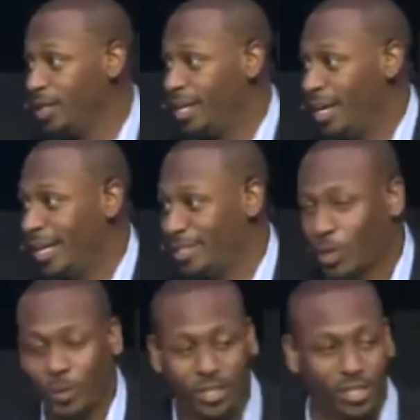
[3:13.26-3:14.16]
And
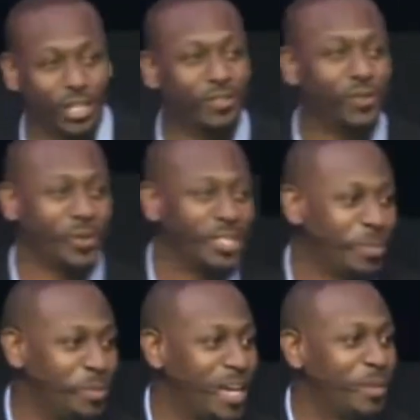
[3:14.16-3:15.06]
so it's good for us to
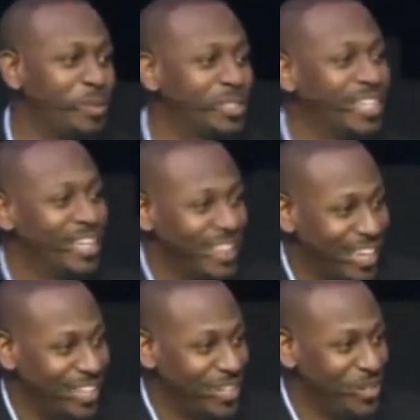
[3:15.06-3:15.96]
be able to say
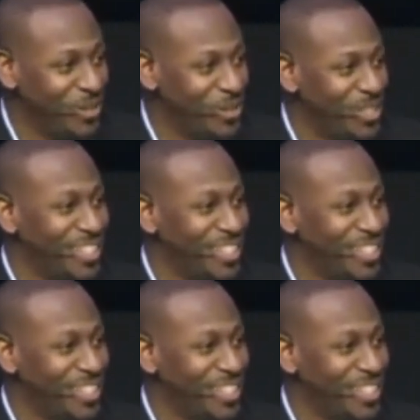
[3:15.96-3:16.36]
thank you